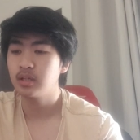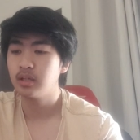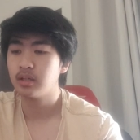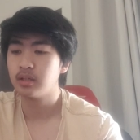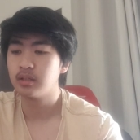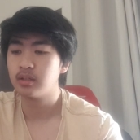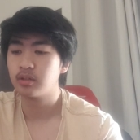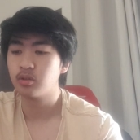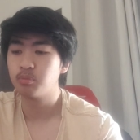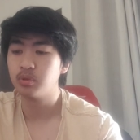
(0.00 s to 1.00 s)
and I
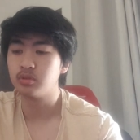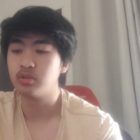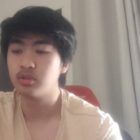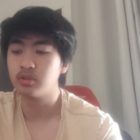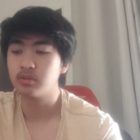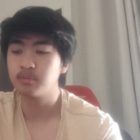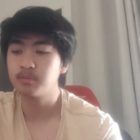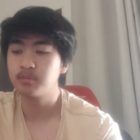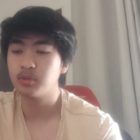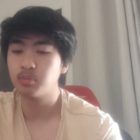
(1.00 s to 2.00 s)
don't put the
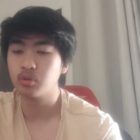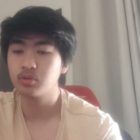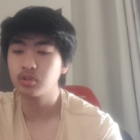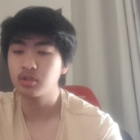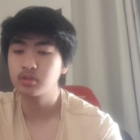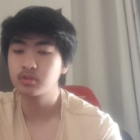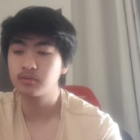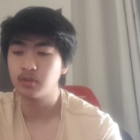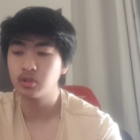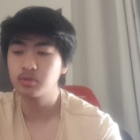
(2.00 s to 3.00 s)
important tasks
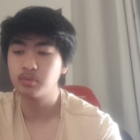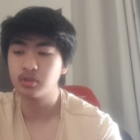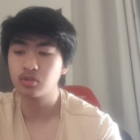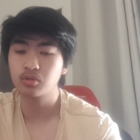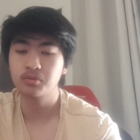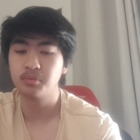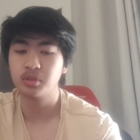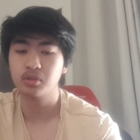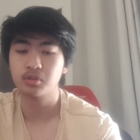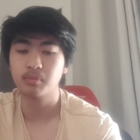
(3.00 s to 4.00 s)
first, but it's also
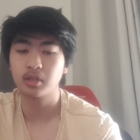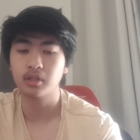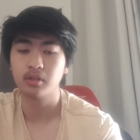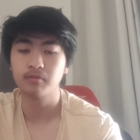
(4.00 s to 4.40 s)
because my